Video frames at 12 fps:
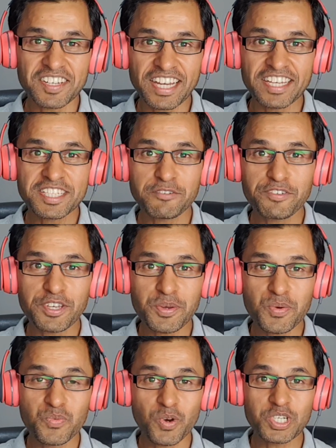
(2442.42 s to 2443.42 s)
guys, if you
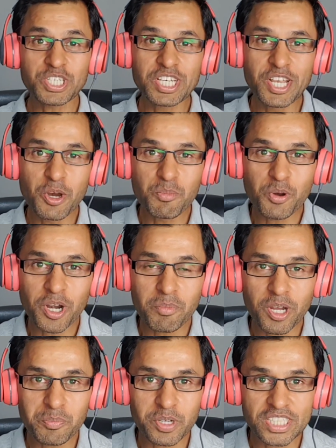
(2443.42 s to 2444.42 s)
want to know more
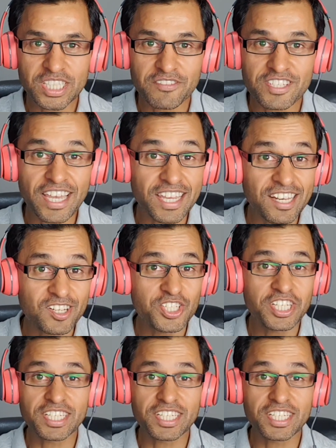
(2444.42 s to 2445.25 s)
about positive psychology,